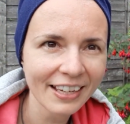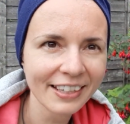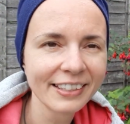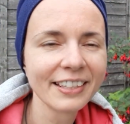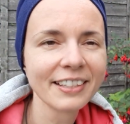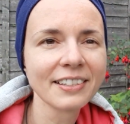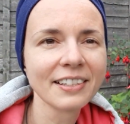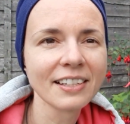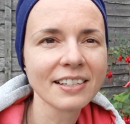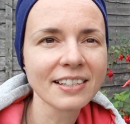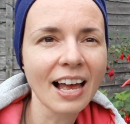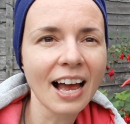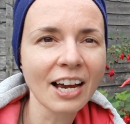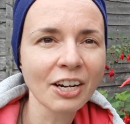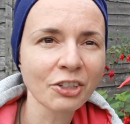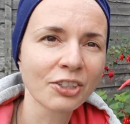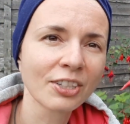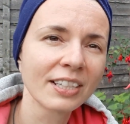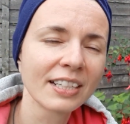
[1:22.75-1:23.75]
This is
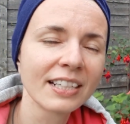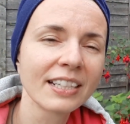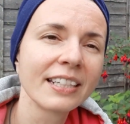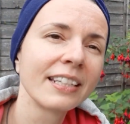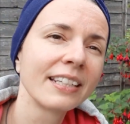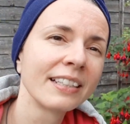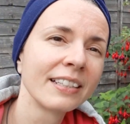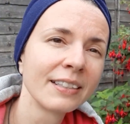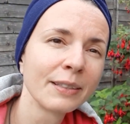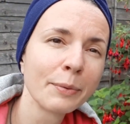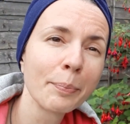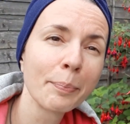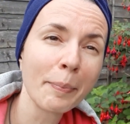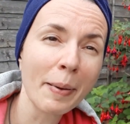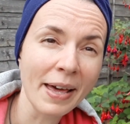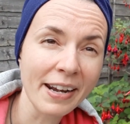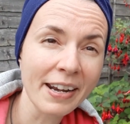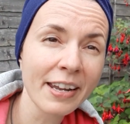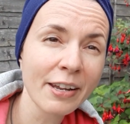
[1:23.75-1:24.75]
actually the
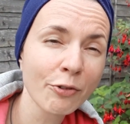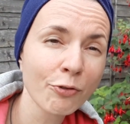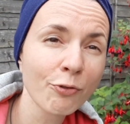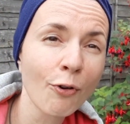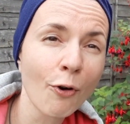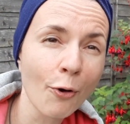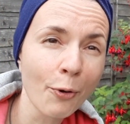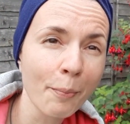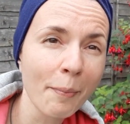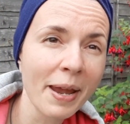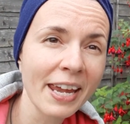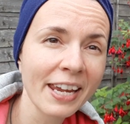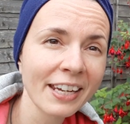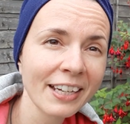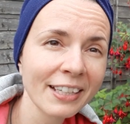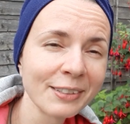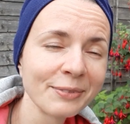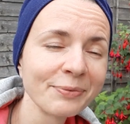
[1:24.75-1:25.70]
berry forming.